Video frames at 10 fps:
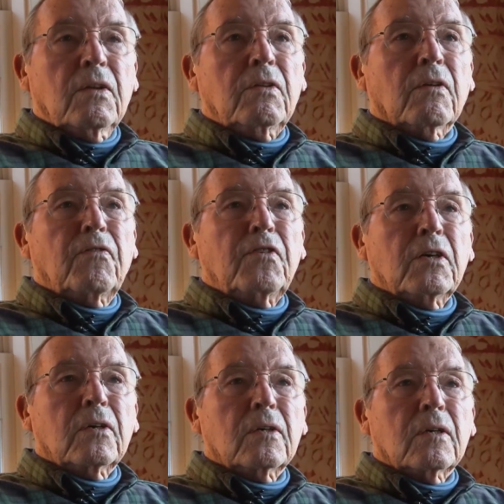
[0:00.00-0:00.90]
the
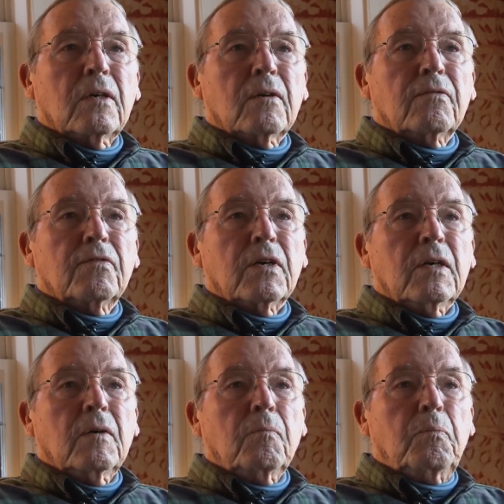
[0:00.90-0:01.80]
fear of
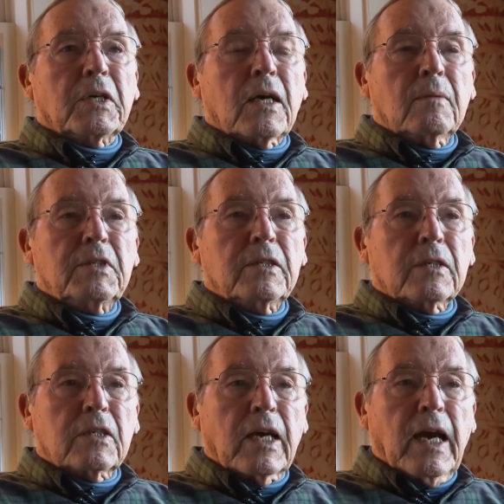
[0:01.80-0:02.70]
becoming
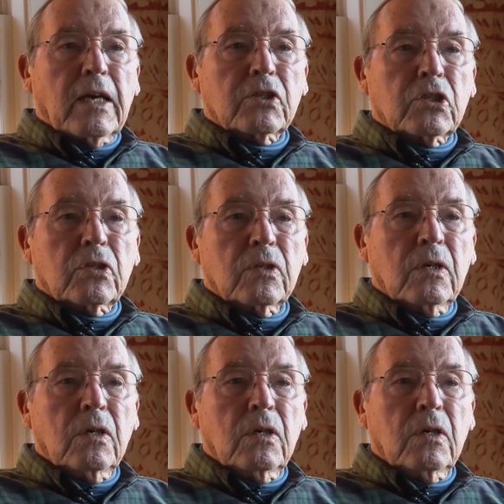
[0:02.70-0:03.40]
attached